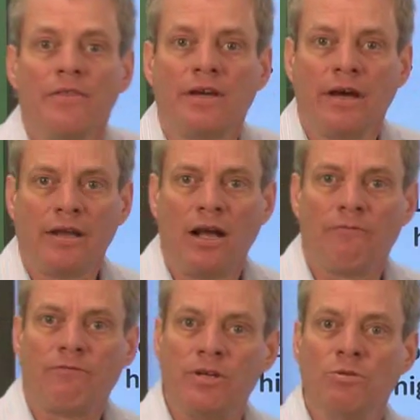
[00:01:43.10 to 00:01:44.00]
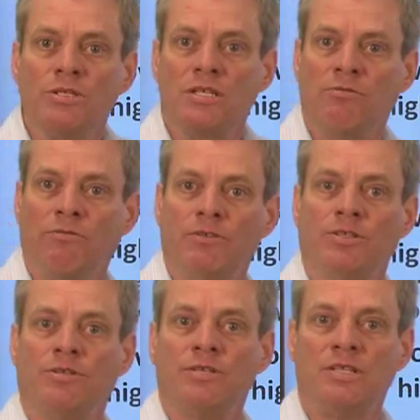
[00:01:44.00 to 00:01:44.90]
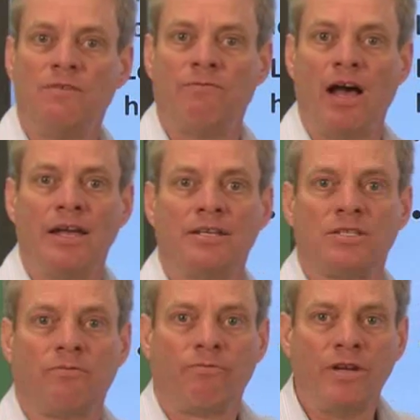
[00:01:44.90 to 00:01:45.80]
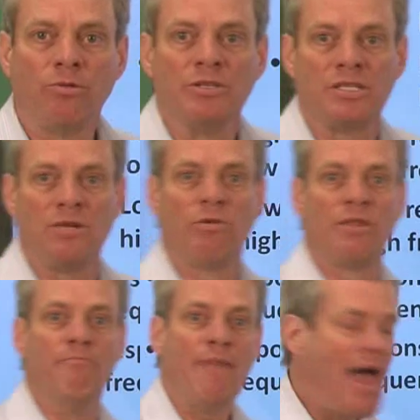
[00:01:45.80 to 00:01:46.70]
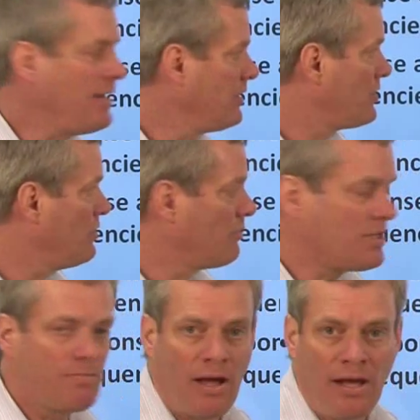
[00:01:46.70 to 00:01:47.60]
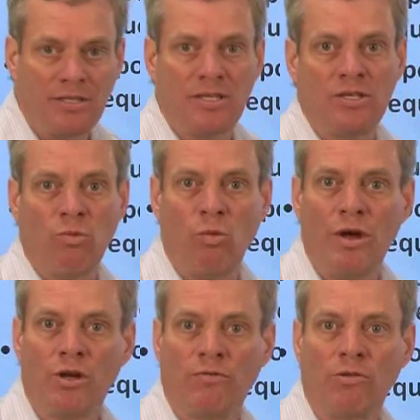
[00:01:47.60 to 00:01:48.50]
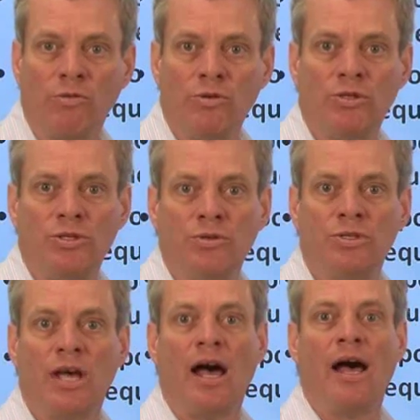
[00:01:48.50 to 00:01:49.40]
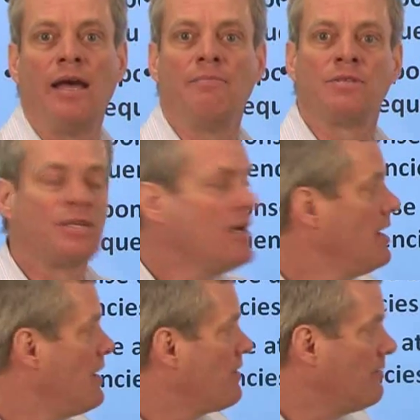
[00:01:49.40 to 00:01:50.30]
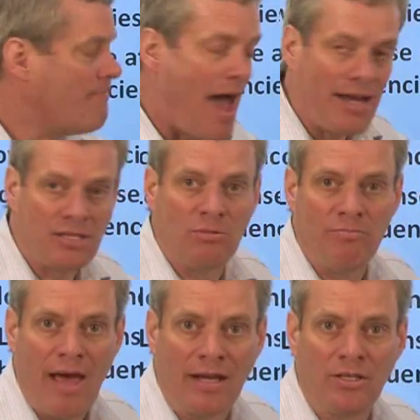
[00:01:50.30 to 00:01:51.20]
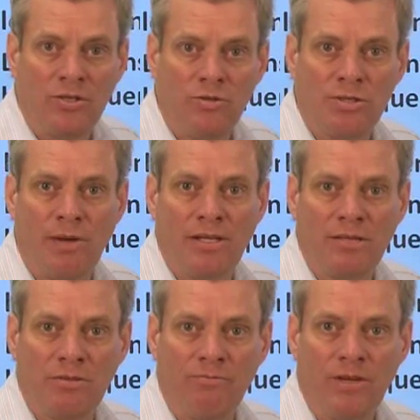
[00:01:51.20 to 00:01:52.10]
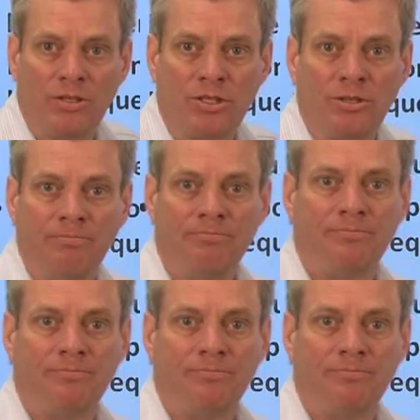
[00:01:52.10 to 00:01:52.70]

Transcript: The cutoff frequency of a filter is defined as the frequency where the magnitude response is one over root two times the maximum magnitude response of the filter.